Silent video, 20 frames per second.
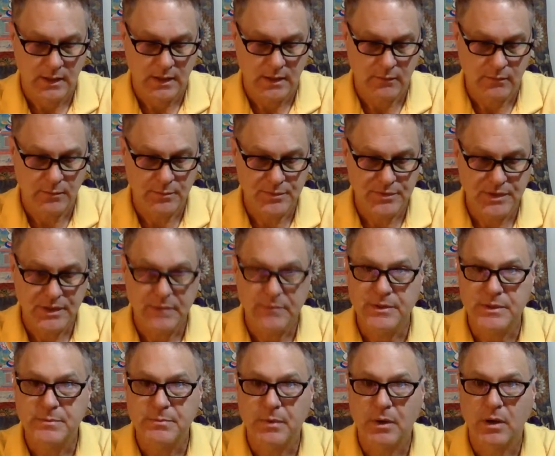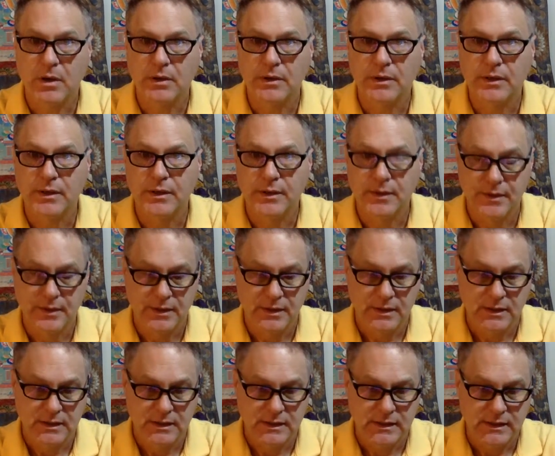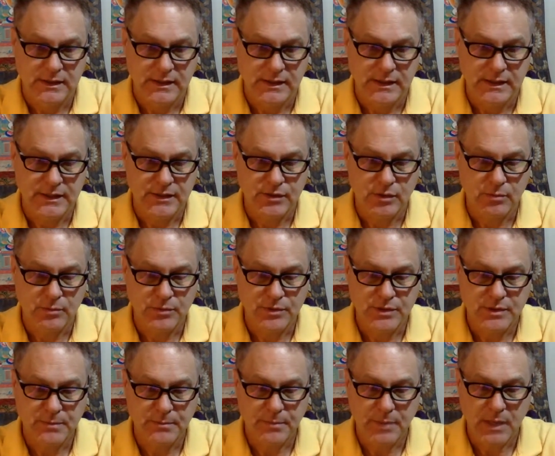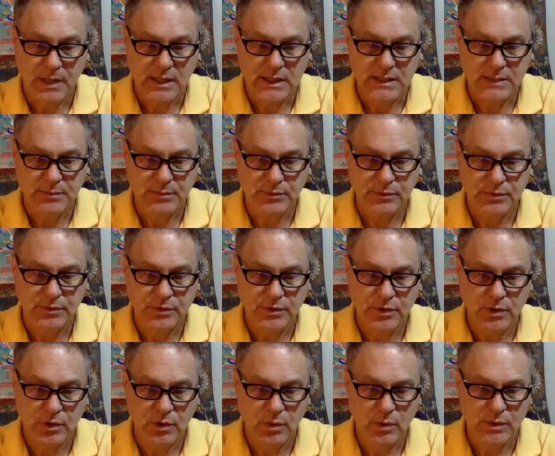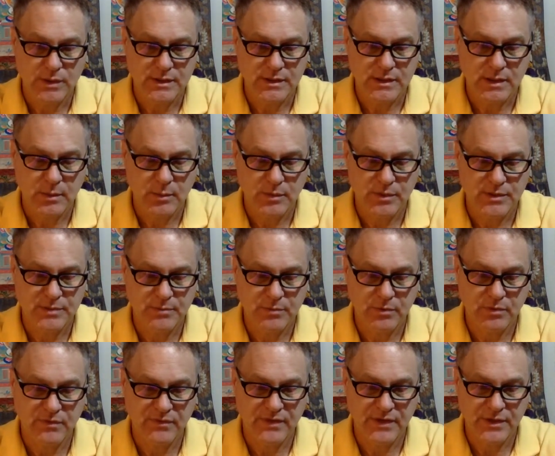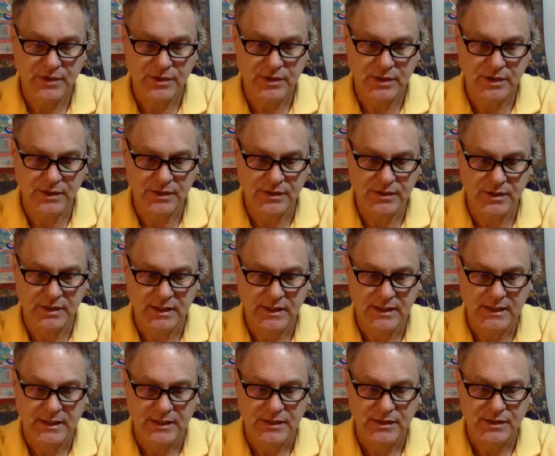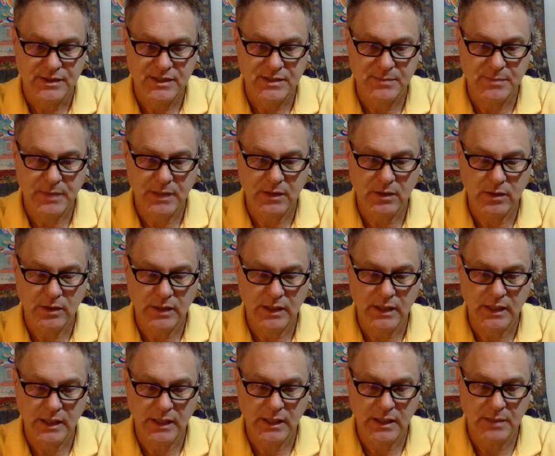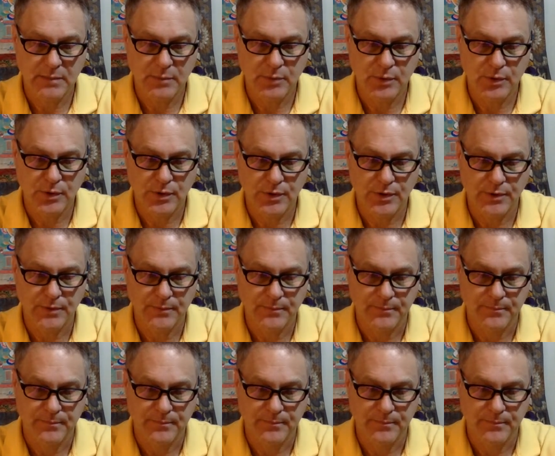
Rinpoche responds, it's almost impossible to know what someone's motivation is just by looking at him or her.